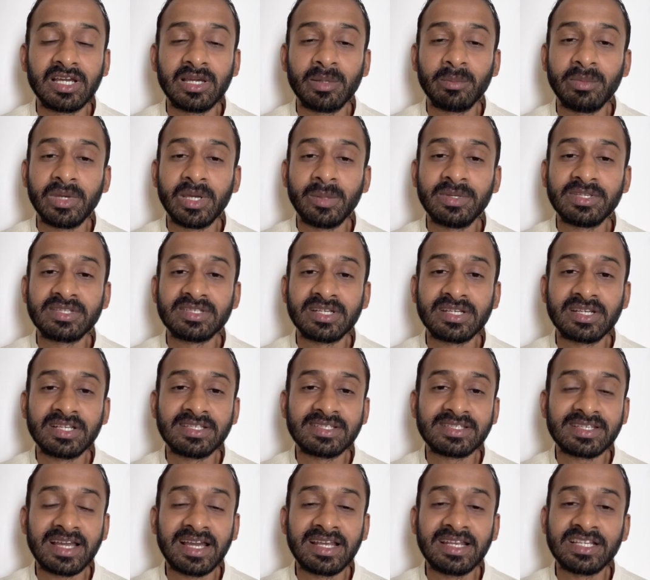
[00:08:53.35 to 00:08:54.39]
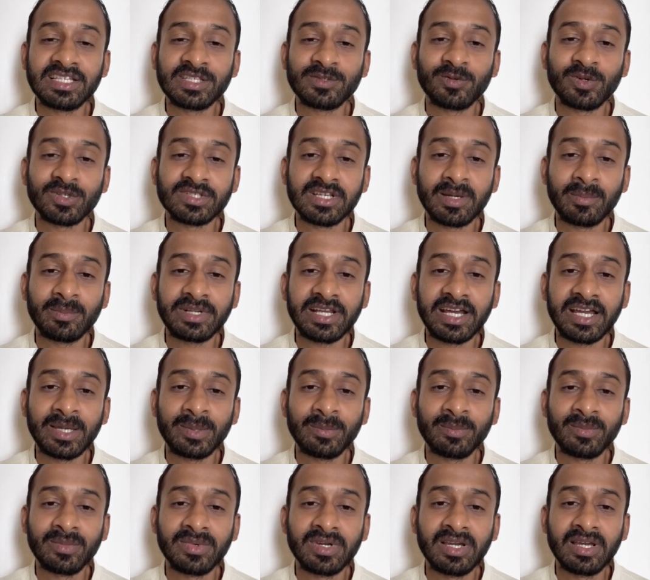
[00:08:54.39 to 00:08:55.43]
maybe sit in silence for some
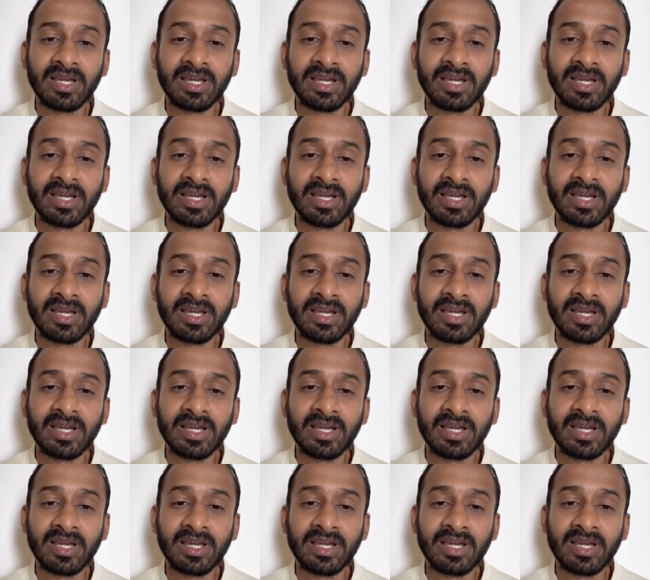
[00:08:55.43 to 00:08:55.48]
time,